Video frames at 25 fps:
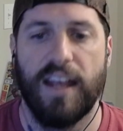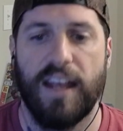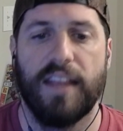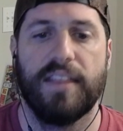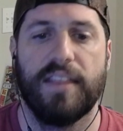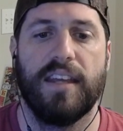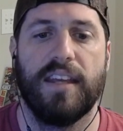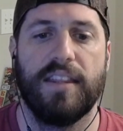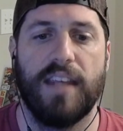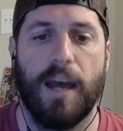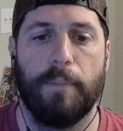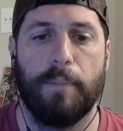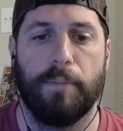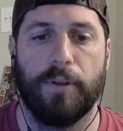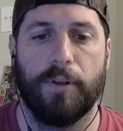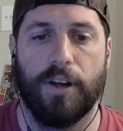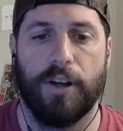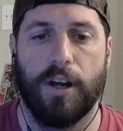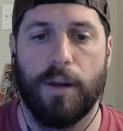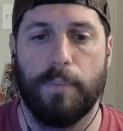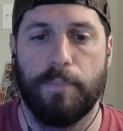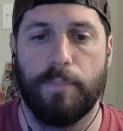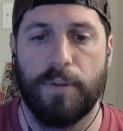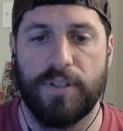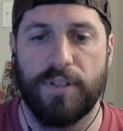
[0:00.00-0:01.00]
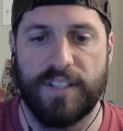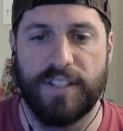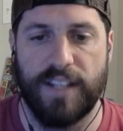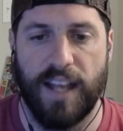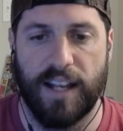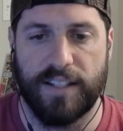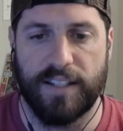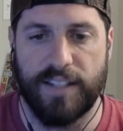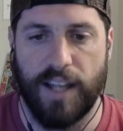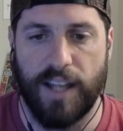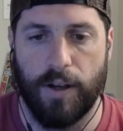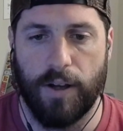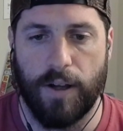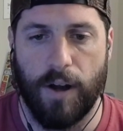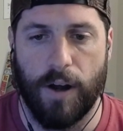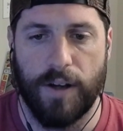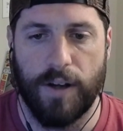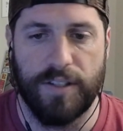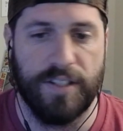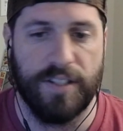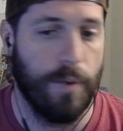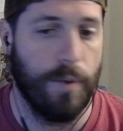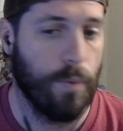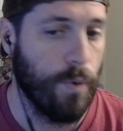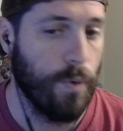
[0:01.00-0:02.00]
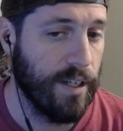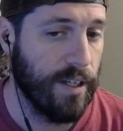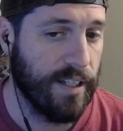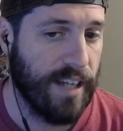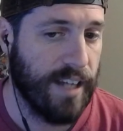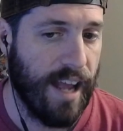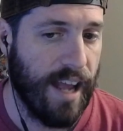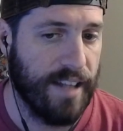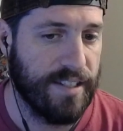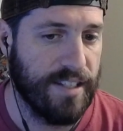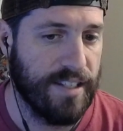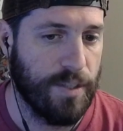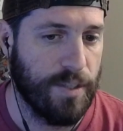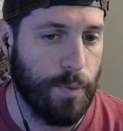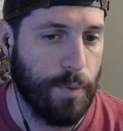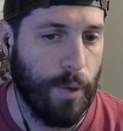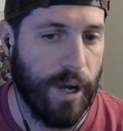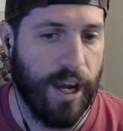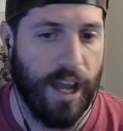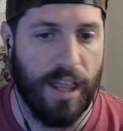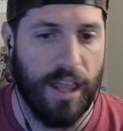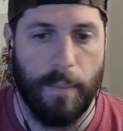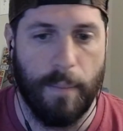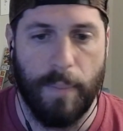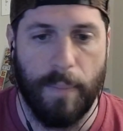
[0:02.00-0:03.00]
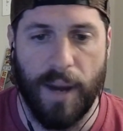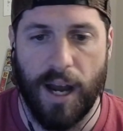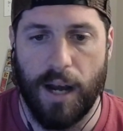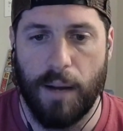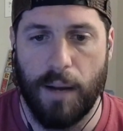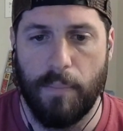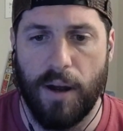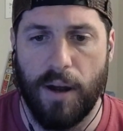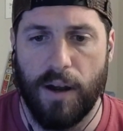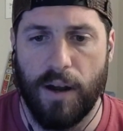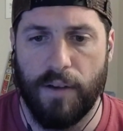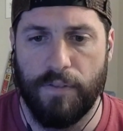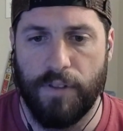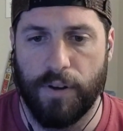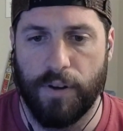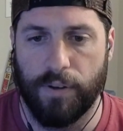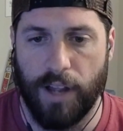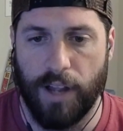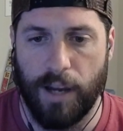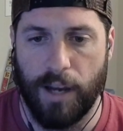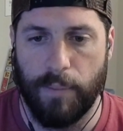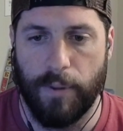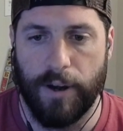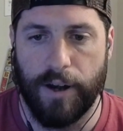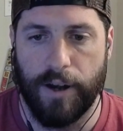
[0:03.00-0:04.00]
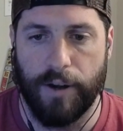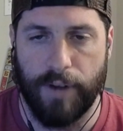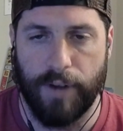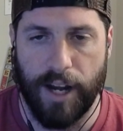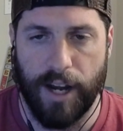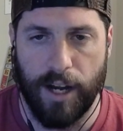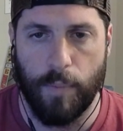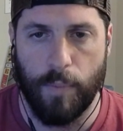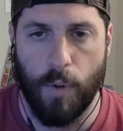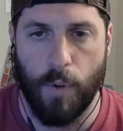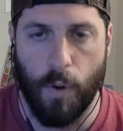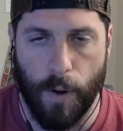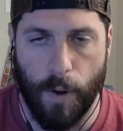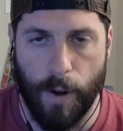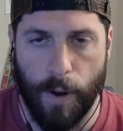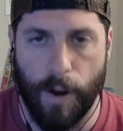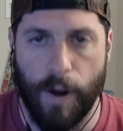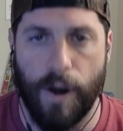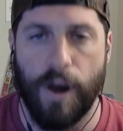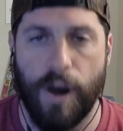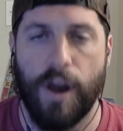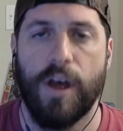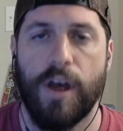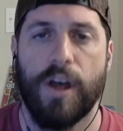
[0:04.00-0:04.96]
Then that player puts the exiled cards that weren't cast this way on the bottom of their library in random order.